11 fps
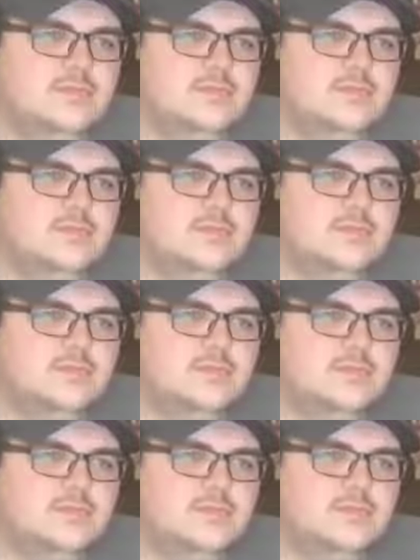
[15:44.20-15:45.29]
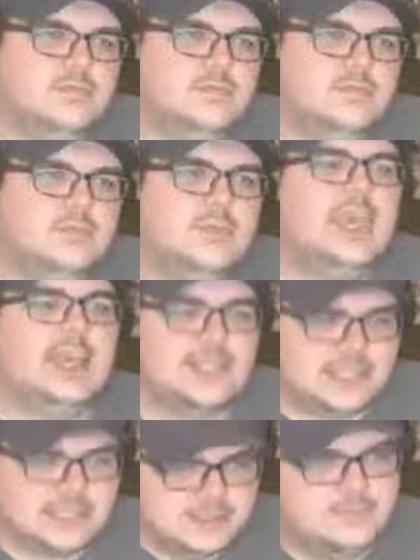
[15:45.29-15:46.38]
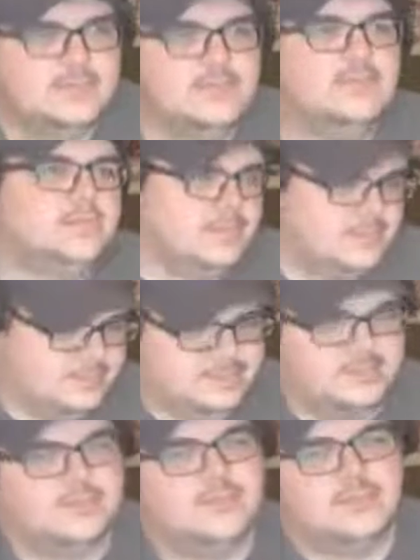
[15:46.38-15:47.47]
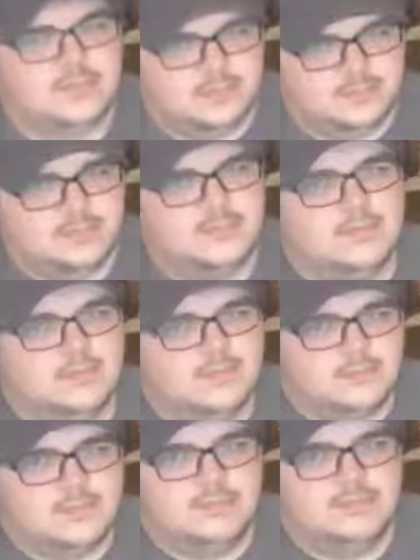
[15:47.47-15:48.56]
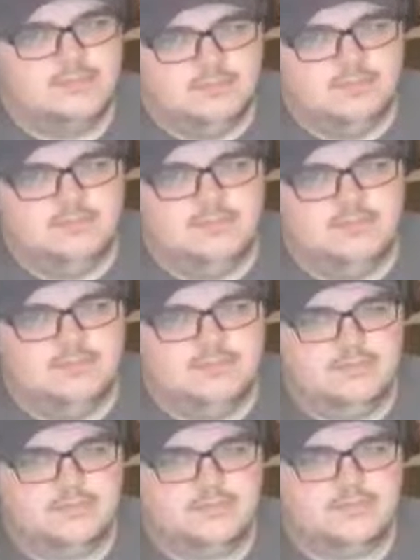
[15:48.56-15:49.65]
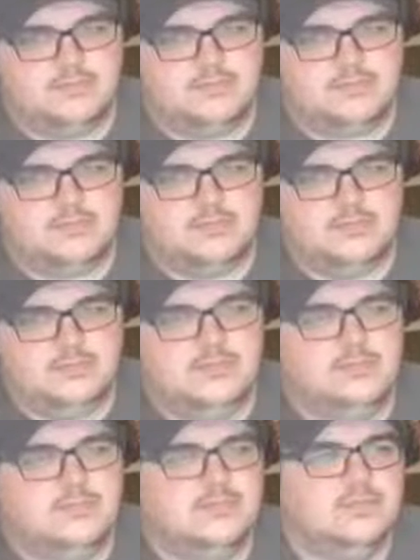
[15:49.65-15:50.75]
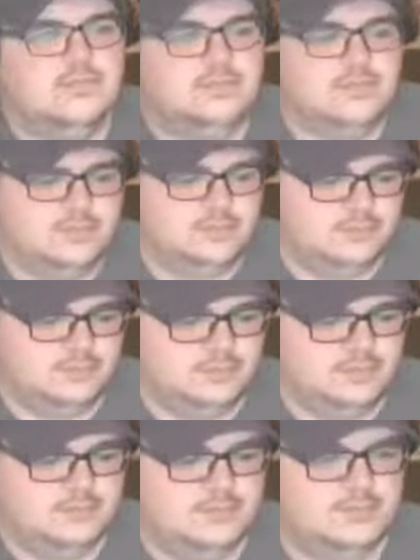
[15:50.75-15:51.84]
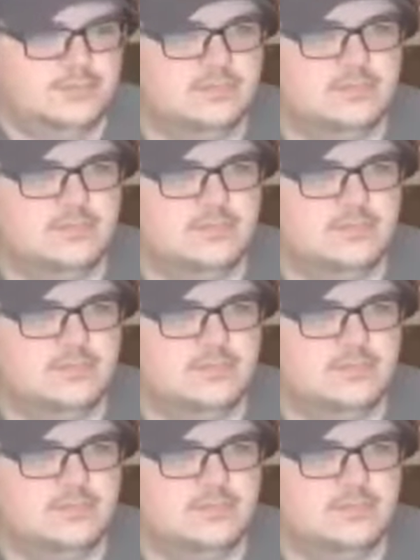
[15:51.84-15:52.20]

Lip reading: The person shown says nothing.